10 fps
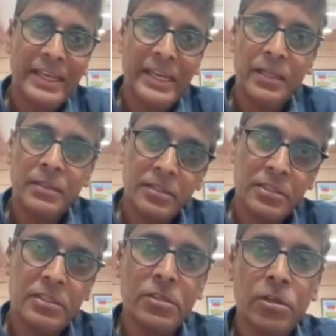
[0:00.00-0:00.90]
and
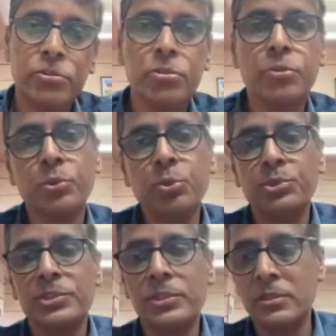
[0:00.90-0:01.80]
this is also
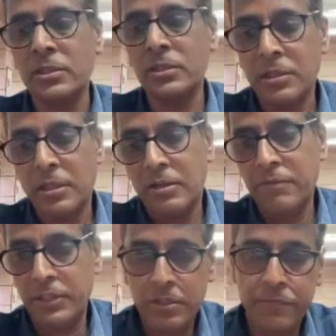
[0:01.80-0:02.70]
used in the
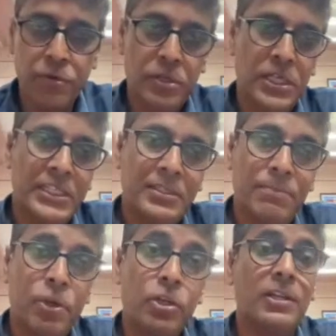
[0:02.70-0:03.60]
weather forecast
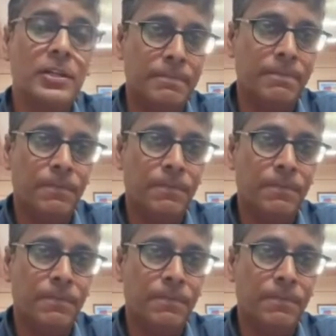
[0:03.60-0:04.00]
modeling.